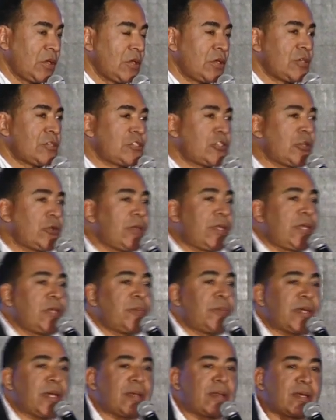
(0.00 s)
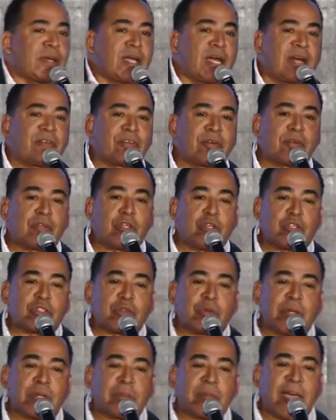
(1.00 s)
Soon he'd be on the cover of
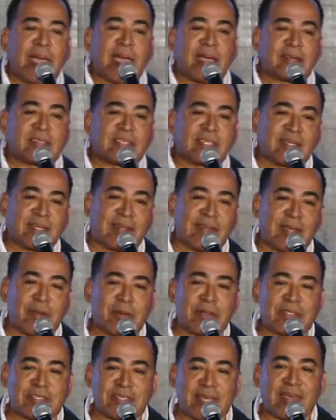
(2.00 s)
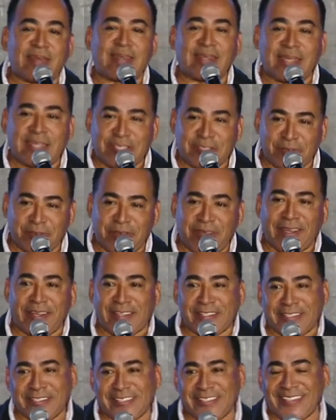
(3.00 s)
Newsweek magazine, and they would say that he's
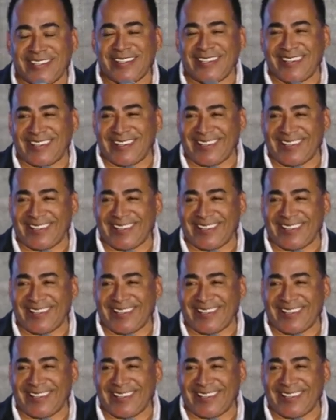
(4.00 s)
finished.